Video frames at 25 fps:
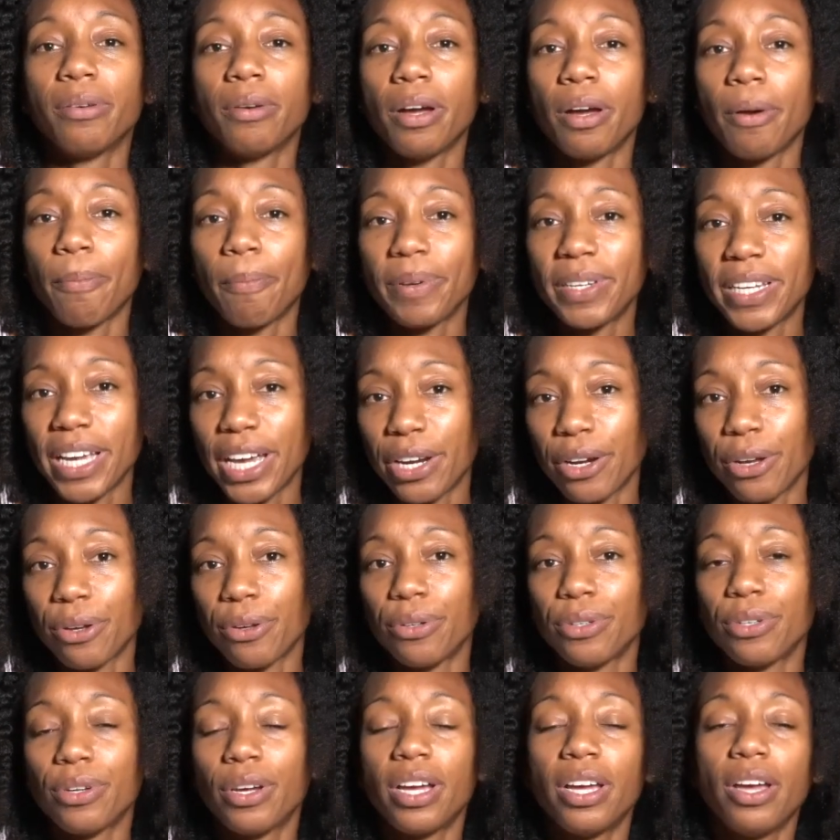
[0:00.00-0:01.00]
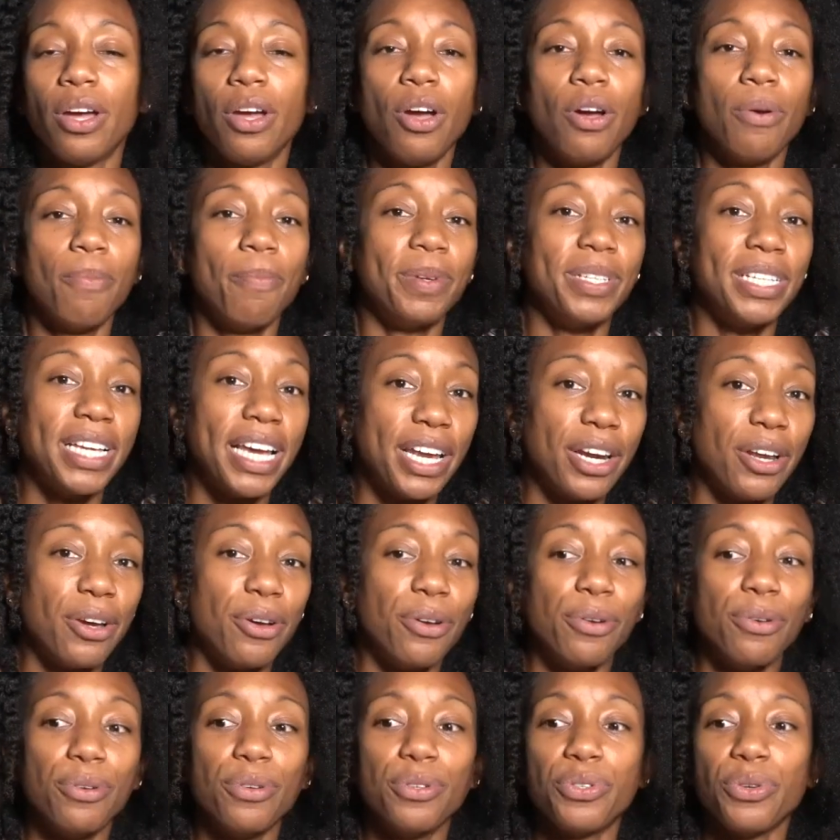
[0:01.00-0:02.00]

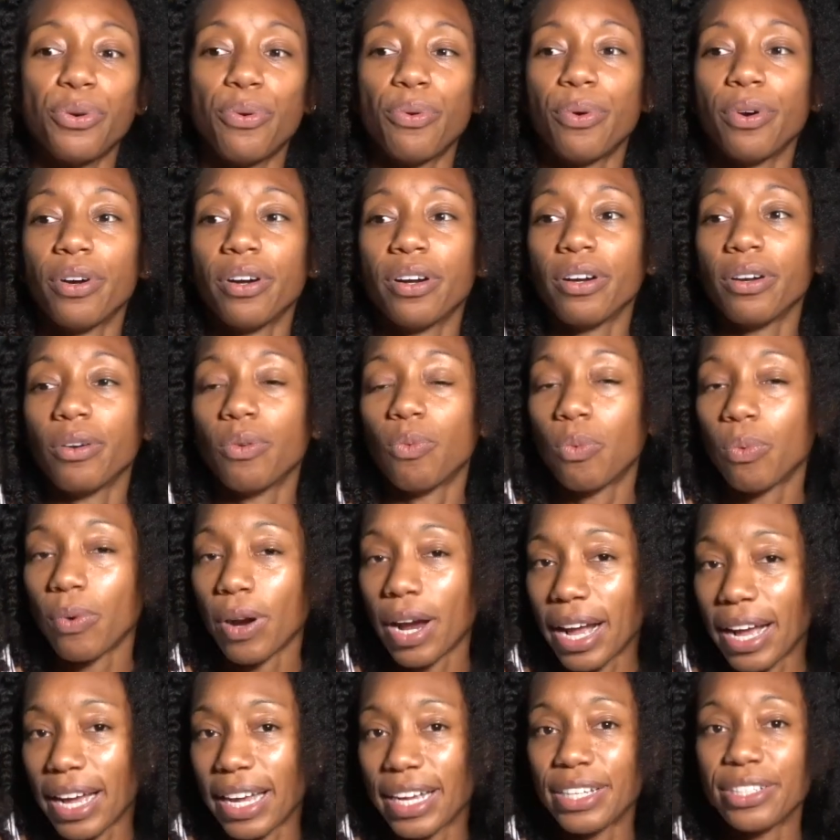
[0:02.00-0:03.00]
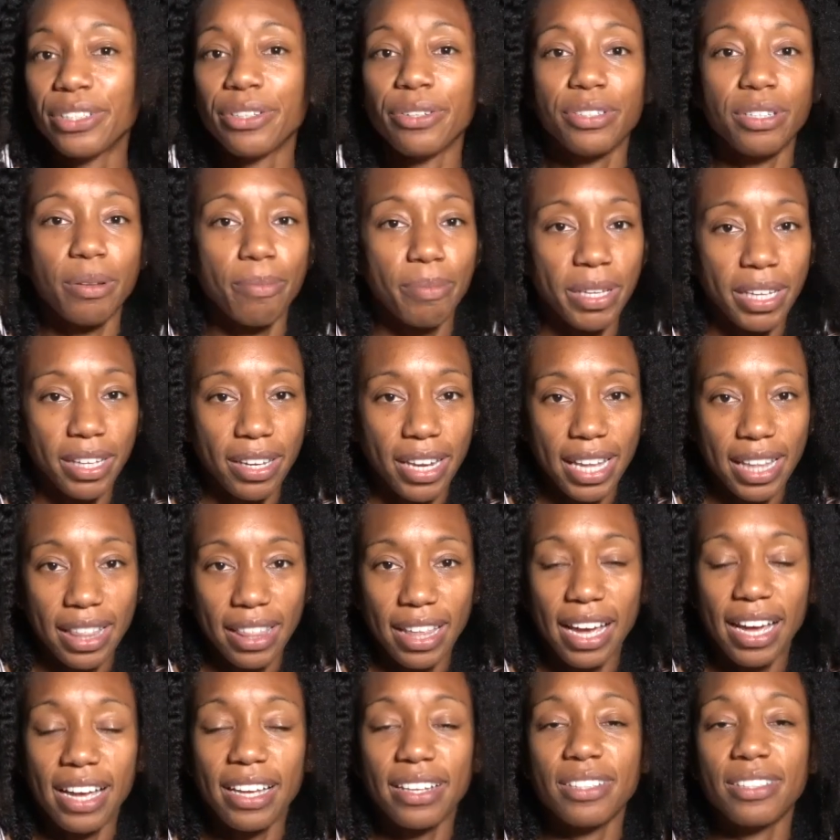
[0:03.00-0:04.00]
potatoes or rice or something like
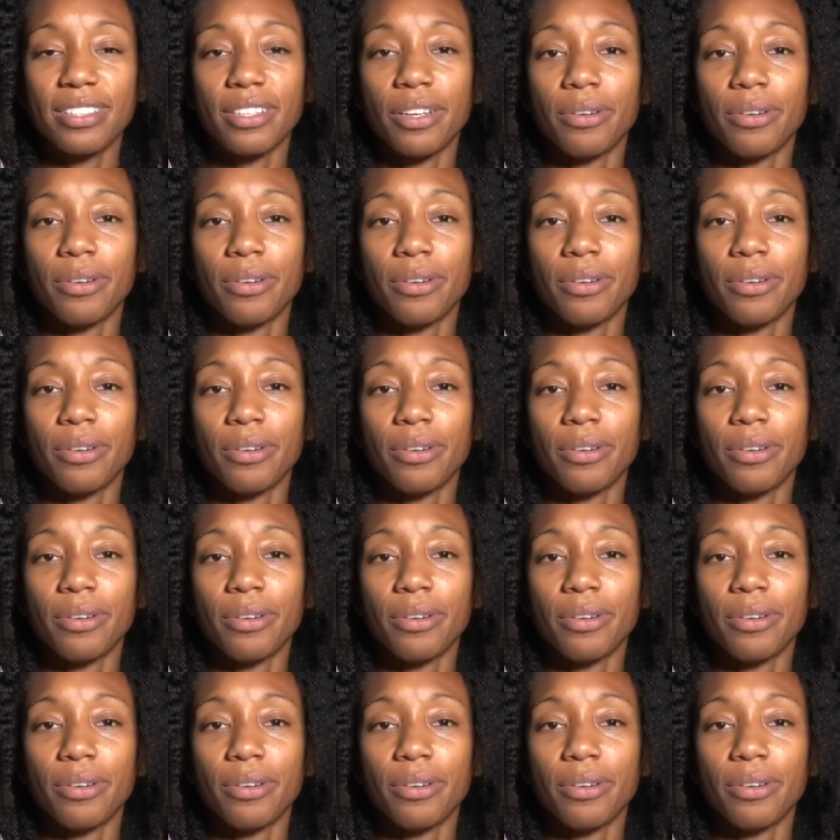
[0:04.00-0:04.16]
that.